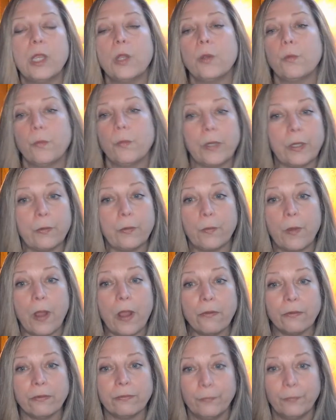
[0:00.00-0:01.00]
We
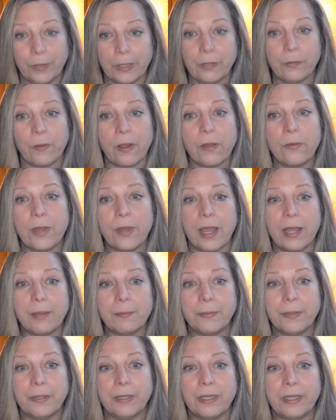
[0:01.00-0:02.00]
grow
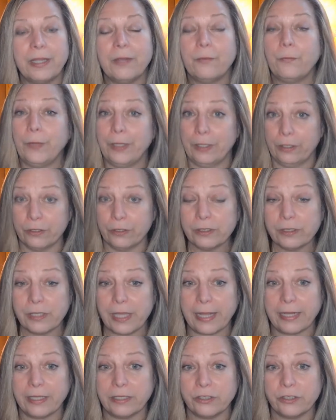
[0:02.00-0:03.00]
up, we look
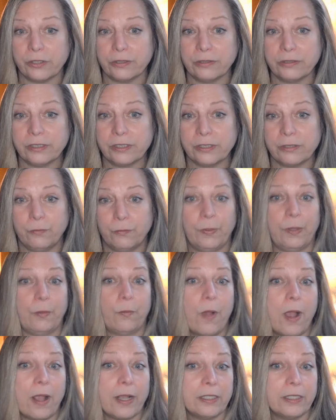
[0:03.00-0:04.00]
like adults, we
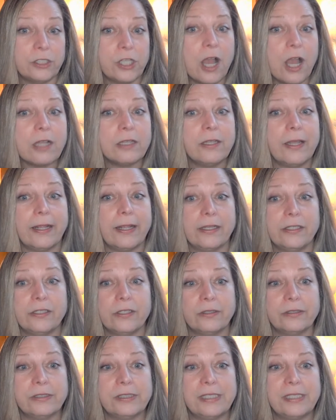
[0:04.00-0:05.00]
walk and talk like
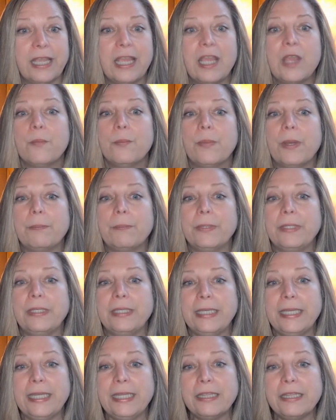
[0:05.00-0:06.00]
adults, but
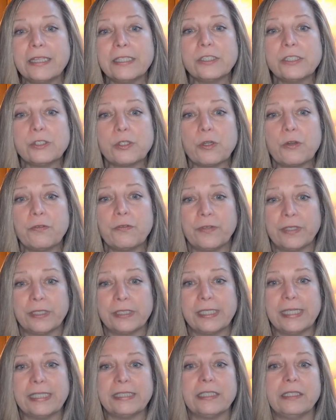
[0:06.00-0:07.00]
beneath the
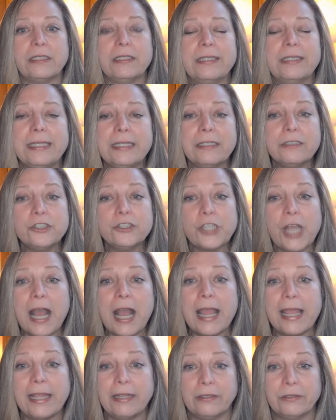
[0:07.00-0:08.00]
surface is a little
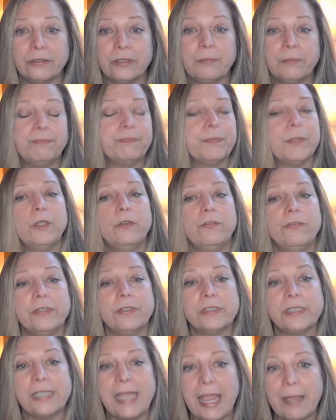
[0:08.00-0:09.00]
child who
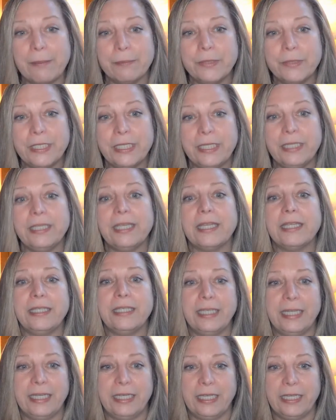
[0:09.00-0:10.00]
feels empty and
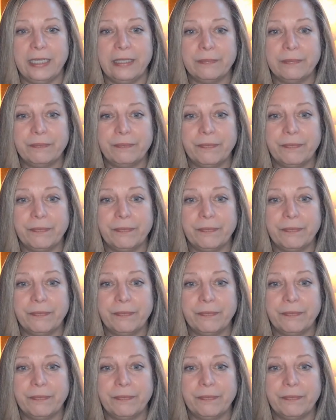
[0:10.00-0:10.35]
needy.